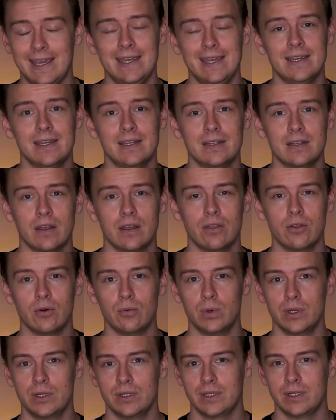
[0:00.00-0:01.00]
And the
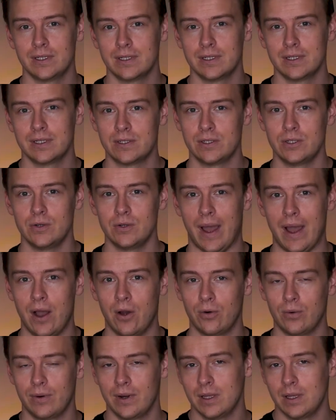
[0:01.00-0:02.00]
willingness to
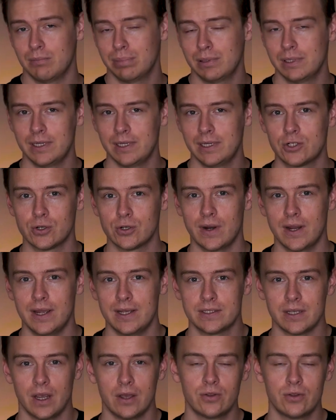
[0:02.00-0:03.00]
outright
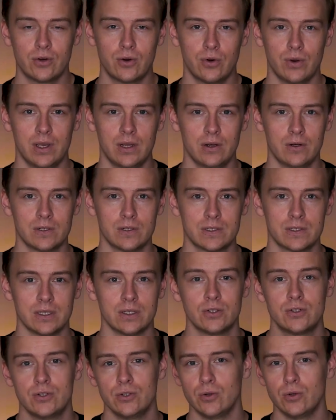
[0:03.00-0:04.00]
plagiarize other creators
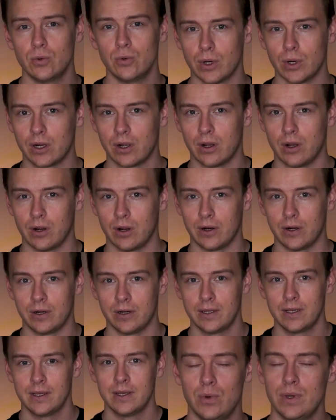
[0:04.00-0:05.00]
that do work
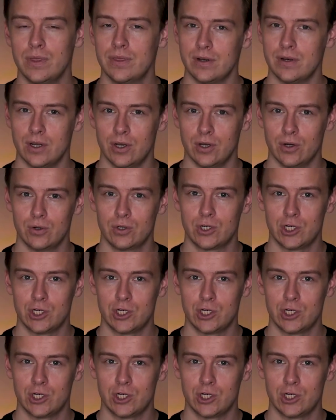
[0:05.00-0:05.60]
hard with no